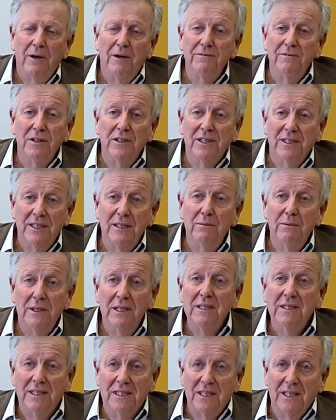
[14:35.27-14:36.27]
Obviously,
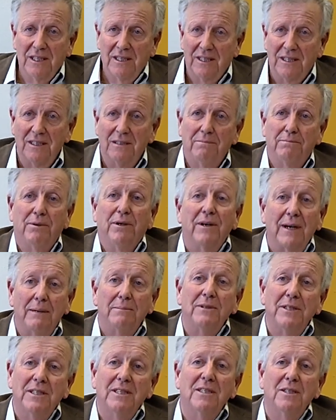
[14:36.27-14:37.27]
within certain
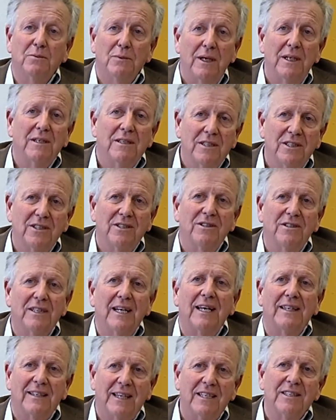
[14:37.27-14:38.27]
parameters, we understood that.